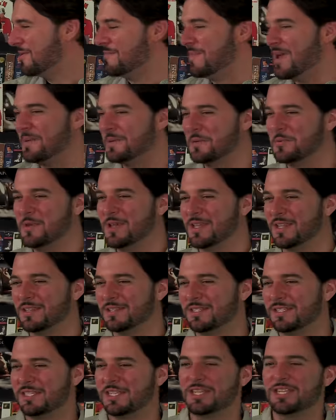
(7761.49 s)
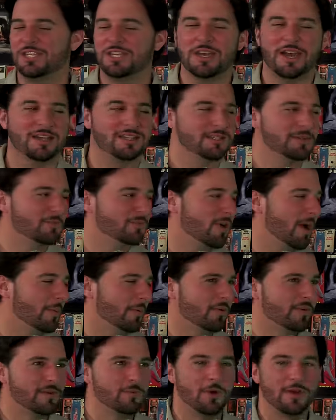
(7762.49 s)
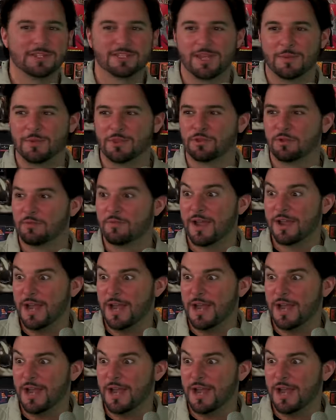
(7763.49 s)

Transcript: Or maybe we can CGI some rubbery ones coming through